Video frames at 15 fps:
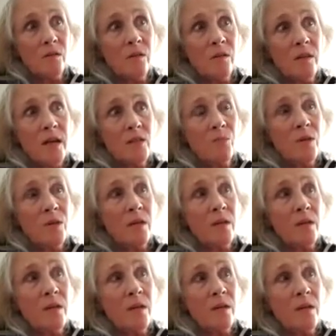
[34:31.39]
that's
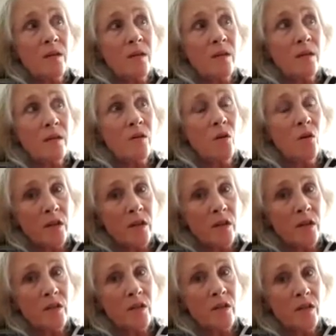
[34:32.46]
being not
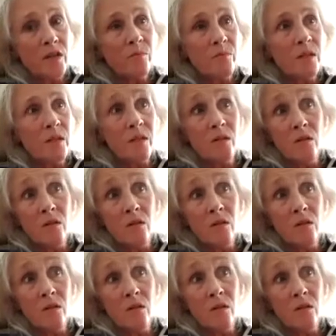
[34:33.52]
accepted.